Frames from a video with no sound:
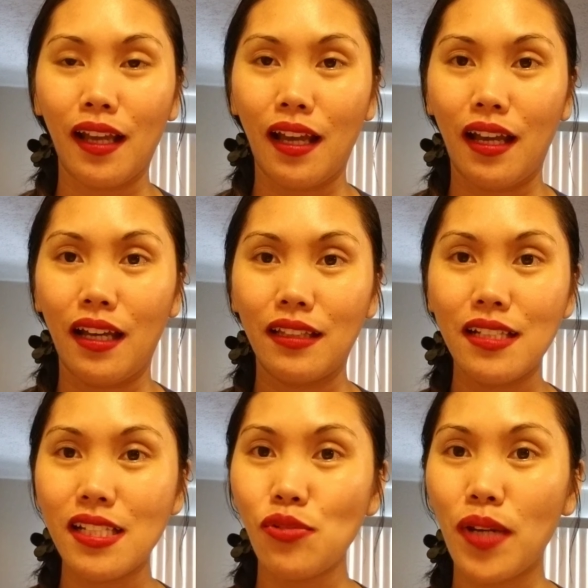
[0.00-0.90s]
Ah,
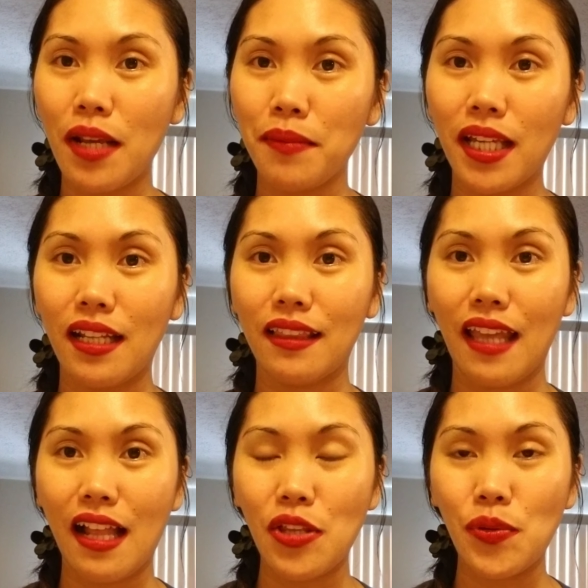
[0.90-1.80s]
this is what I'm gonna
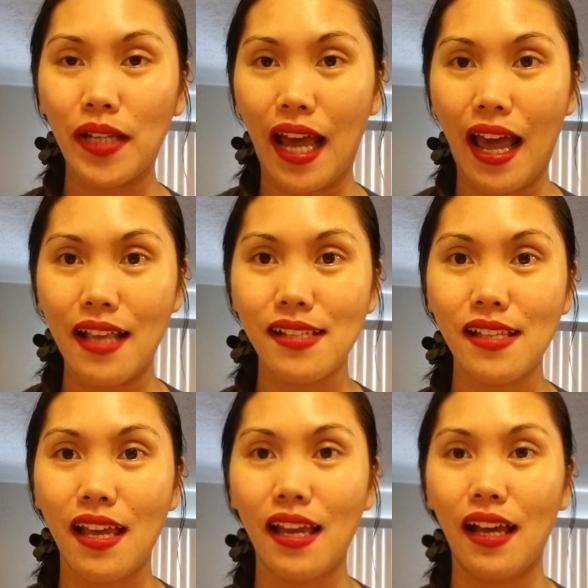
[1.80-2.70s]
tell you
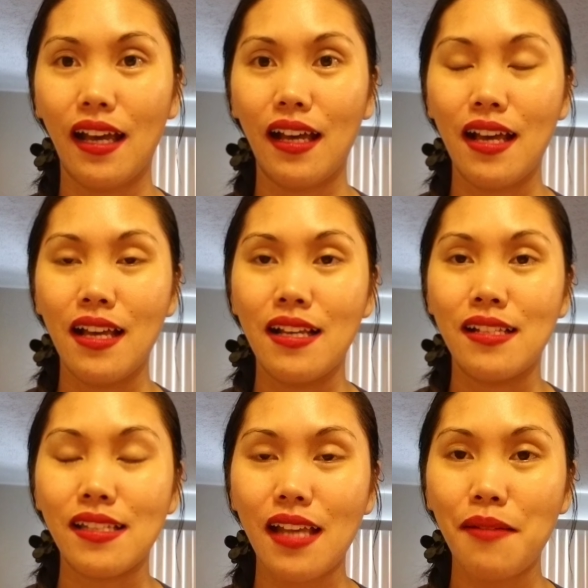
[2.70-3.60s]
guys uh,
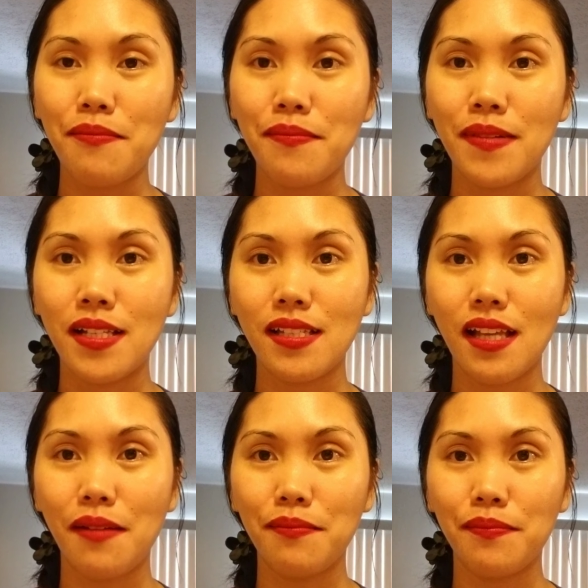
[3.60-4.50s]
some
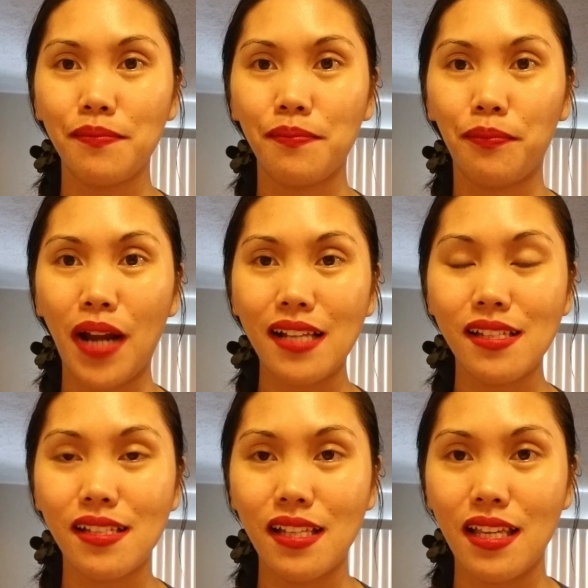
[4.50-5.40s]
some
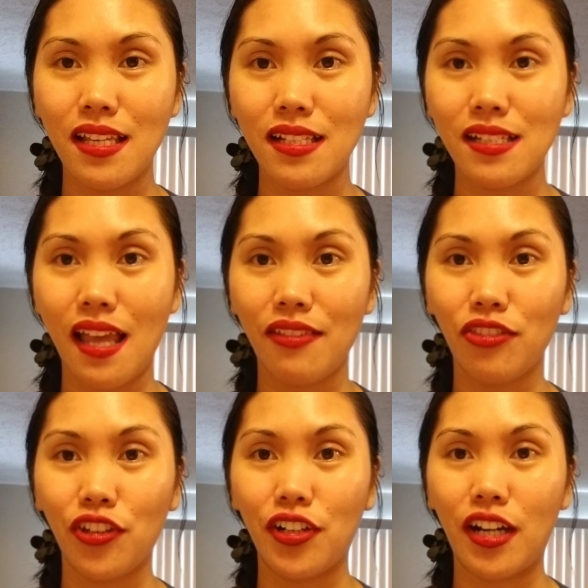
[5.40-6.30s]
processing
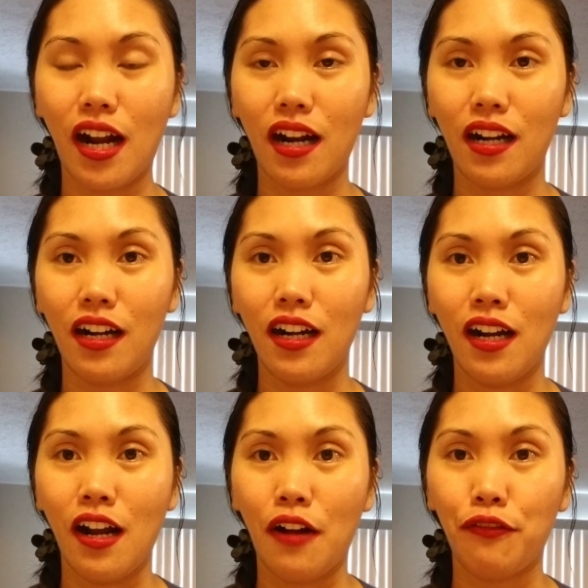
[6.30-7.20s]
center are
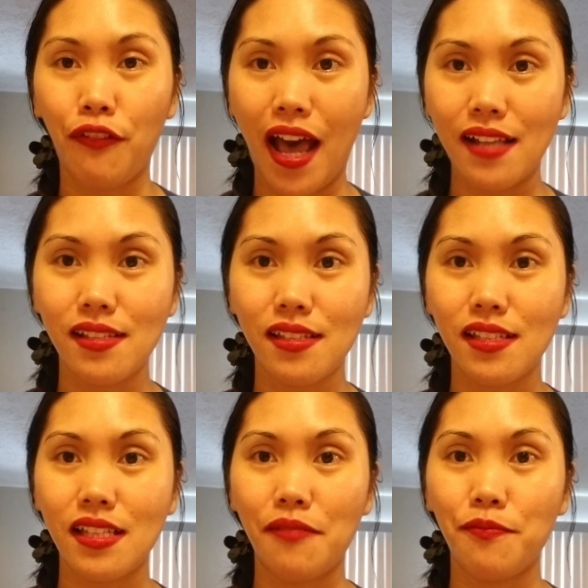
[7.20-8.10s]
fast
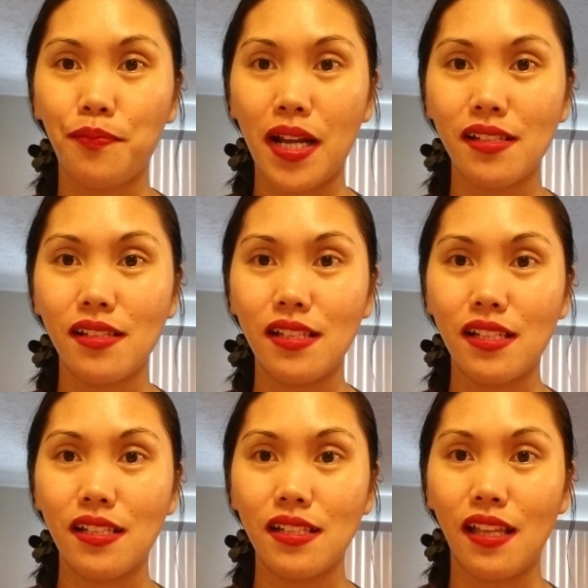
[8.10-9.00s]
some
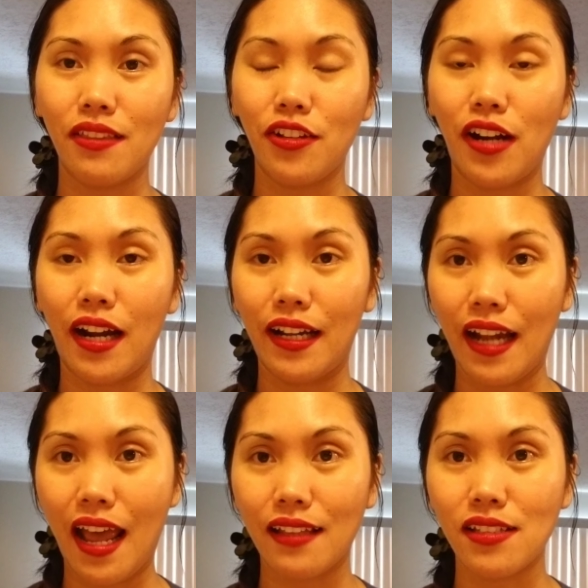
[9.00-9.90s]
processing center are
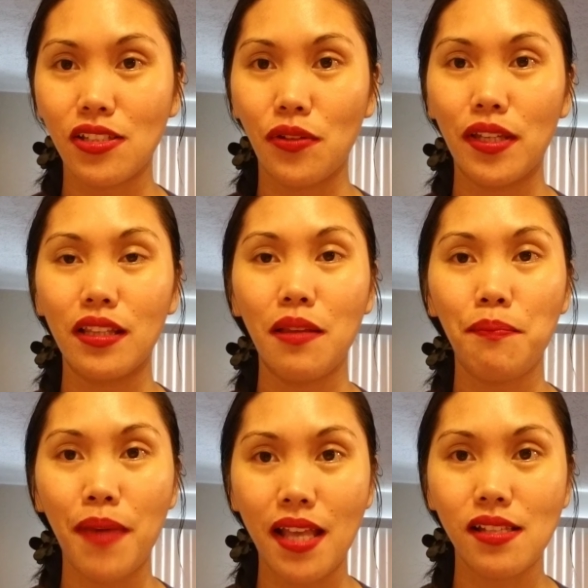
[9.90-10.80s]
not so it
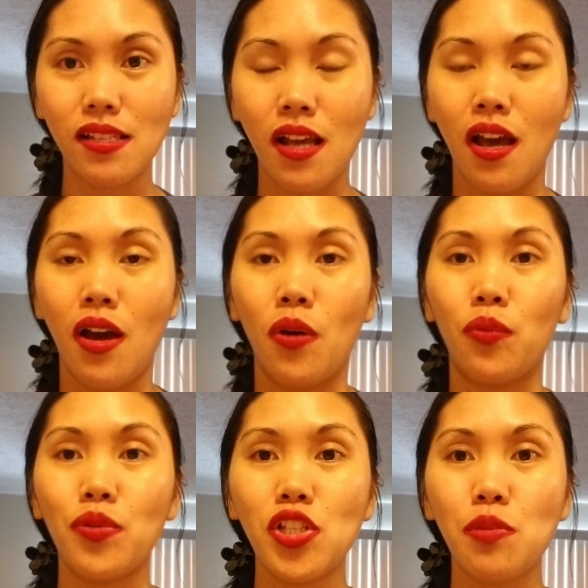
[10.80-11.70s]
depends
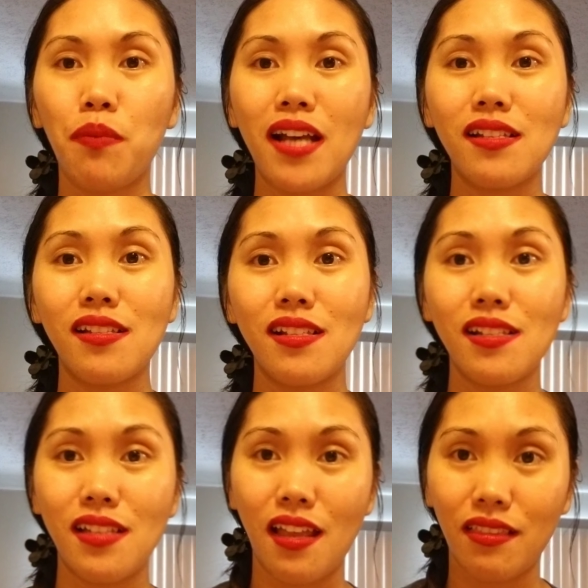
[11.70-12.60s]
which processing
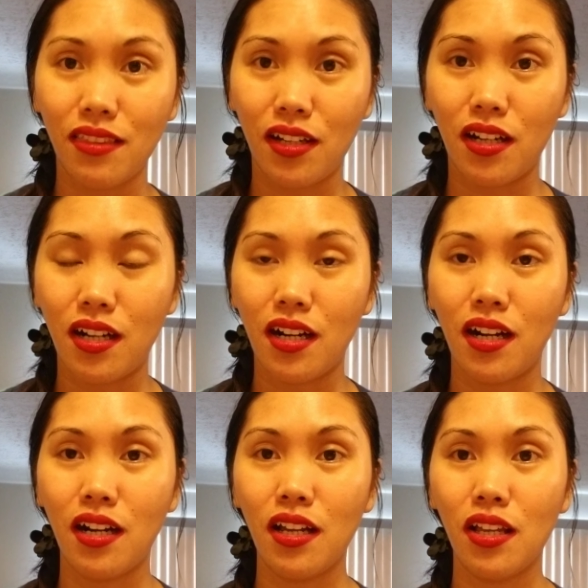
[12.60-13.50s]
center
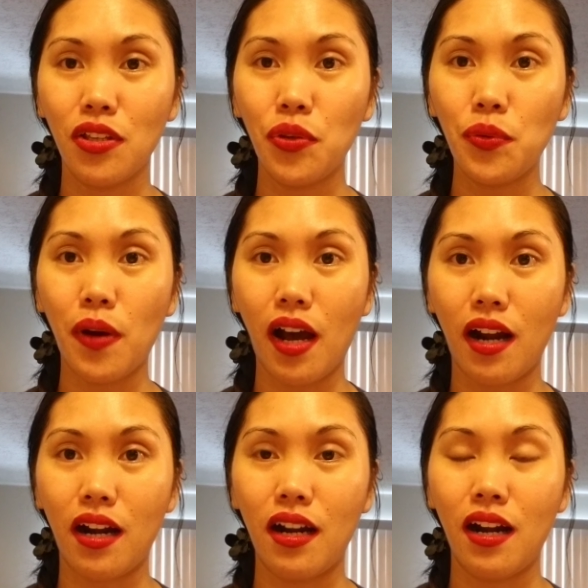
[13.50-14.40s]
you
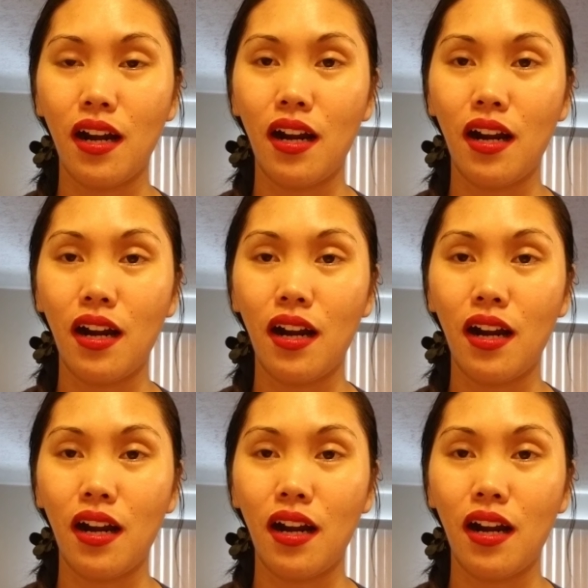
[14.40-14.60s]
are